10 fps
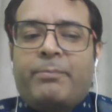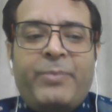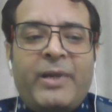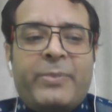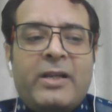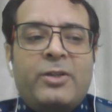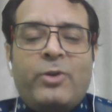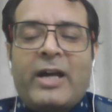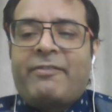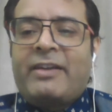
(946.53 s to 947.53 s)
people
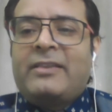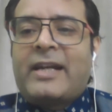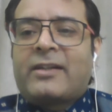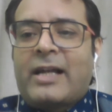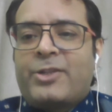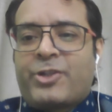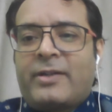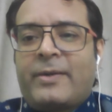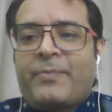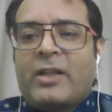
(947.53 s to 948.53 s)
you have in that
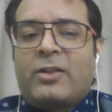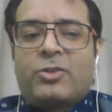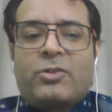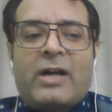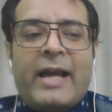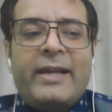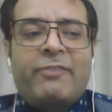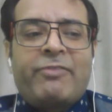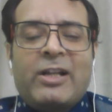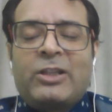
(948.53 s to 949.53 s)
culture. So
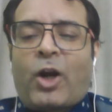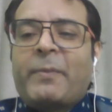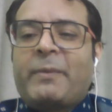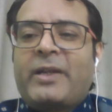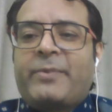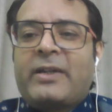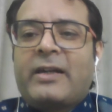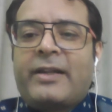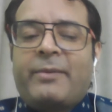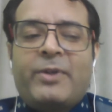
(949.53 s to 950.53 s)
higher philanthropic people
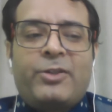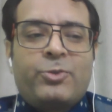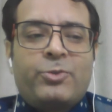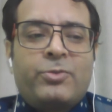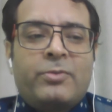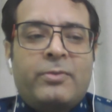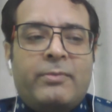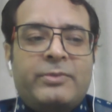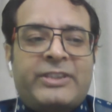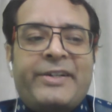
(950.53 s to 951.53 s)
are able to
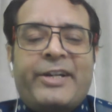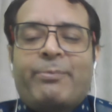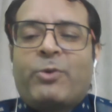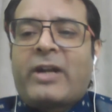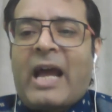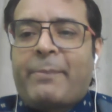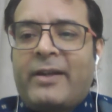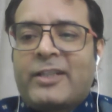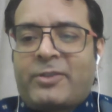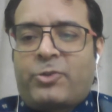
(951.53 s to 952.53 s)
generate more
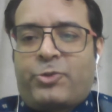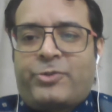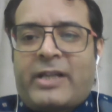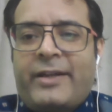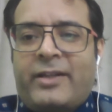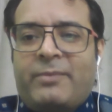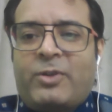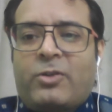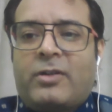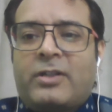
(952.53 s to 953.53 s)
happiness for the society
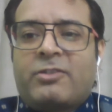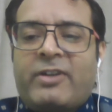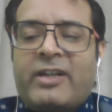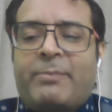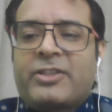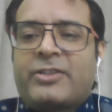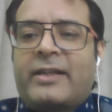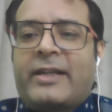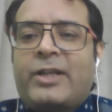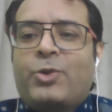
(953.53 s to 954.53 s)
because one
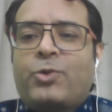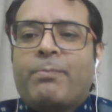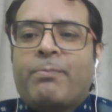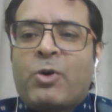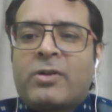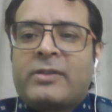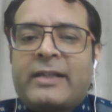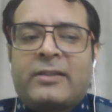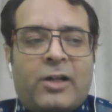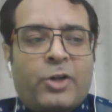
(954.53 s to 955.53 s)
person can do more
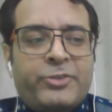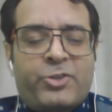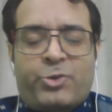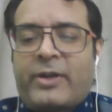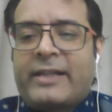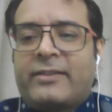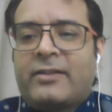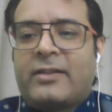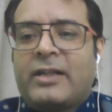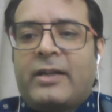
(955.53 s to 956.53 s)
than thousands
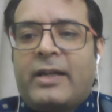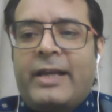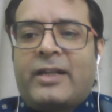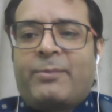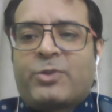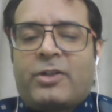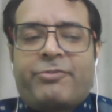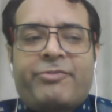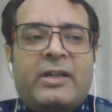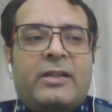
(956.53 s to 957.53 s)
together in terms
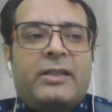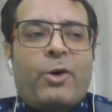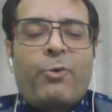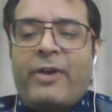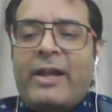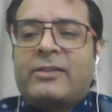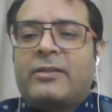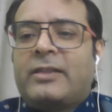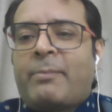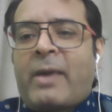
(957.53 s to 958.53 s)
of the wealth
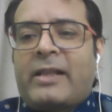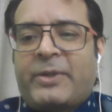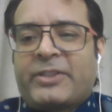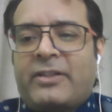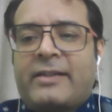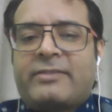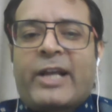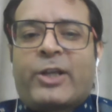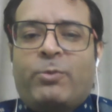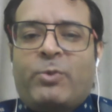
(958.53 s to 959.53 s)
the person has
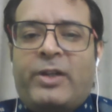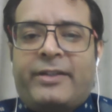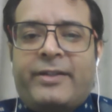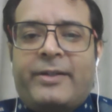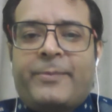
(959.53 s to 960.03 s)
accumulated.